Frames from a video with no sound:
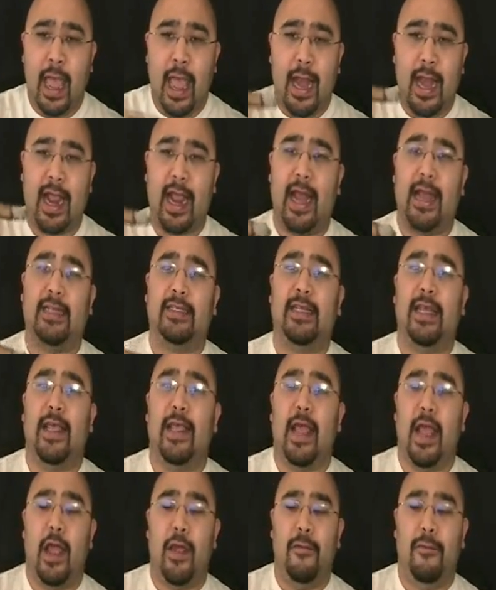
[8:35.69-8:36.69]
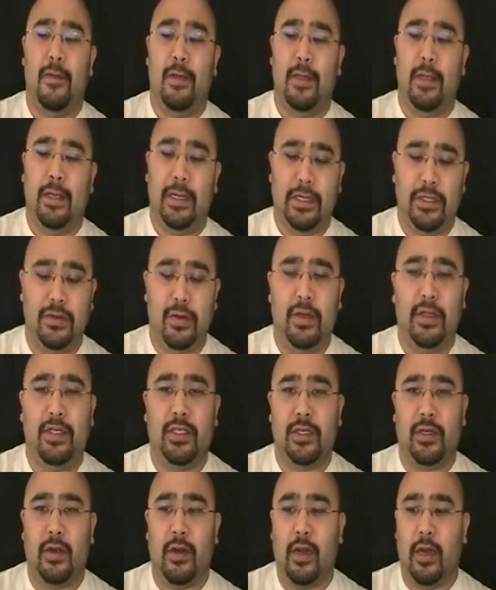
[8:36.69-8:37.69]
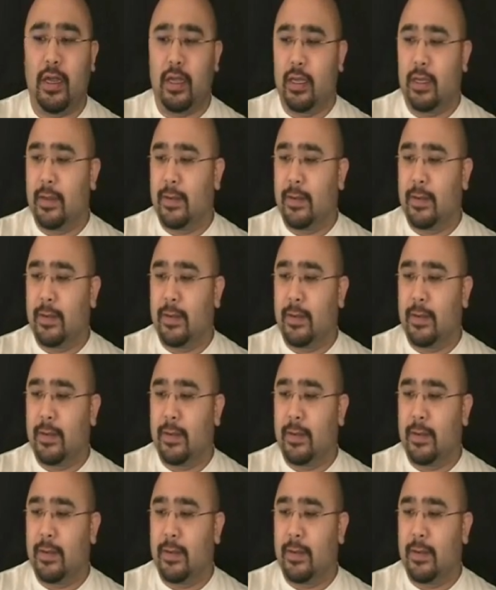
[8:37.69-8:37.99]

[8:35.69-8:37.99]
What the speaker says: And I gotta say, I really enjoy the cigar.